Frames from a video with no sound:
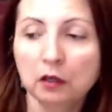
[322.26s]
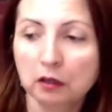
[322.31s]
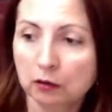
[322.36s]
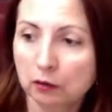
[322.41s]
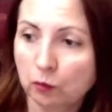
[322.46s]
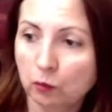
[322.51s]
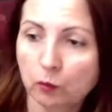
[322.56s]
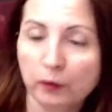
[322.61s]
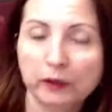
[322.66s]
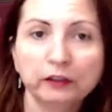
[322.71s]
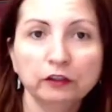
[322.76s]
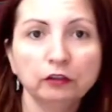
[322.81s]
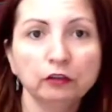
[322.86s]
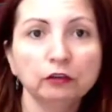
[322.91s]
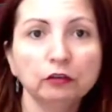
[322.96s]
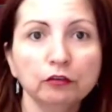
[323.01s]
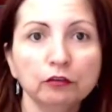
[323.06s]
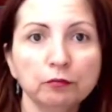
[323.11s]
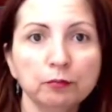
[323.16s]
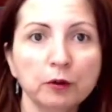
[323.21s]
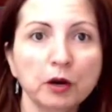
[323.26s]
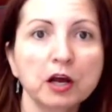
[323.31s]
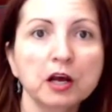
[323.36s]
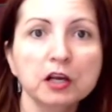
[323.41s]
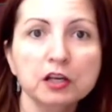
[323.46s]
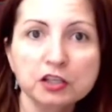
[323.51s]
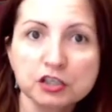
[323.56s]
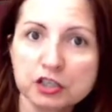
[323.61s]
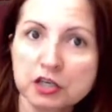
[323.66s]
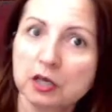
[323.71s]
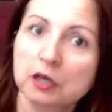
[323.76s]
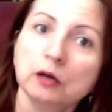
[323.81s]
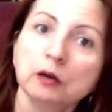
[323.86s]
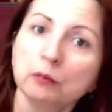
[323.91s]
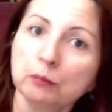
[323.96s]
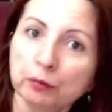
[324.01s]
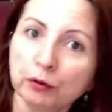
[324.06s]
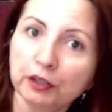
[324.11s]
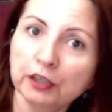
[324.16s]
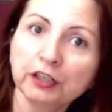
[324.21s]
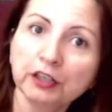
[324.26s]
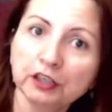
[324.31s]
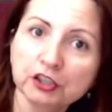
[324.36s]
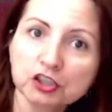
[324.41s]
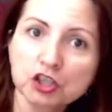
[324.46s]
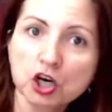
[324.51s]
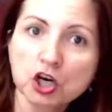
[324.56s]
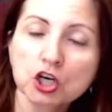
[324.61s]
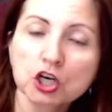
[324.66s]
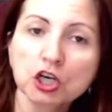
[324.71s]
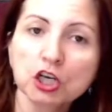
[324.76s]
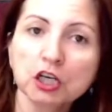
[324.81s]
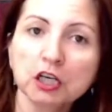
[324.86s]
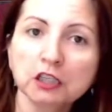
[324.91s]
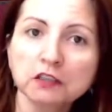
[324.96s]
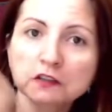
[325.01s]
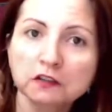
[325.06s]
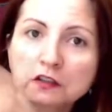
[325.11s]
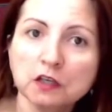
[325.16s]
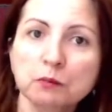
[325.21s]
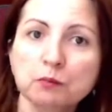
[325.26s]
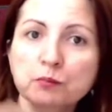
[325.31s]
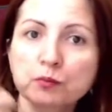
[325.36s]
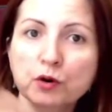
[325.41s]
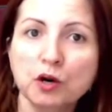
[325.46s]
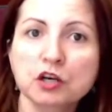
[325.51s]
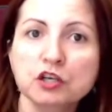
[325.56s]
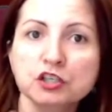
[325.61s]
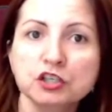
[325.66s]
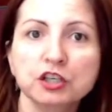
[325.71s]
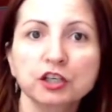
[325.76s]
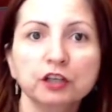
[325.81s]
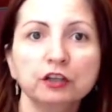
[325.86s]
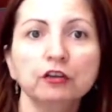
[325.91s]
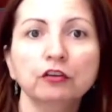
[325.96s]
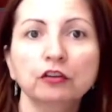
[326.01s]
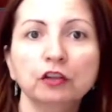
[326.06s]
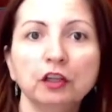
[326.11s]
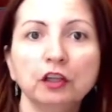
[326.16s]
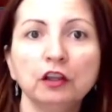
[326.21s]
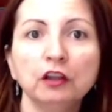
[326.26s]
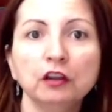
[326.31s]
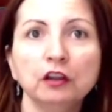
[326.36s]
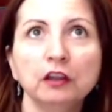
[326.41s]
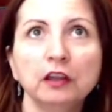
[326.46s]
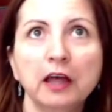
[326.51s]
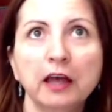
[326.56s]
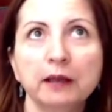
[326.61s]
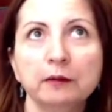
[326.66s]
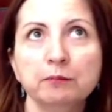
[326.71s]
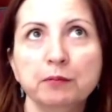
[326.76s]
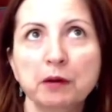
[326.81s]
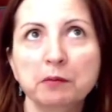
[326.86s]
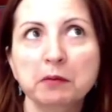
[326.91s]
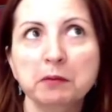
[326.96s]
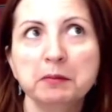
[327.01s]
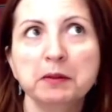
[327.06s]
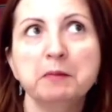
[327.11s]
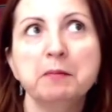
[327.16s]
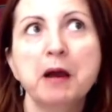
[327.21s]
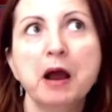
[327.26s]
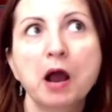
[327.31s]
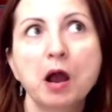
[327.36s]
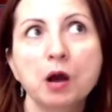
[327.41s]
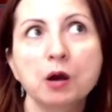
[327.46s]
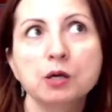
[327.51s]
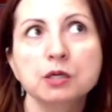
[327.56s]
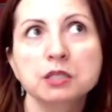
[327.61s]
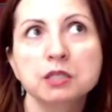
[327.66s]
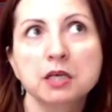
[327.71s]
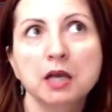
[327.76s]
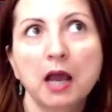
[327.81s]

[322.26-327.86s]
wet your toothbrush, put it in charcoal, and start brushing your teeth like probably about,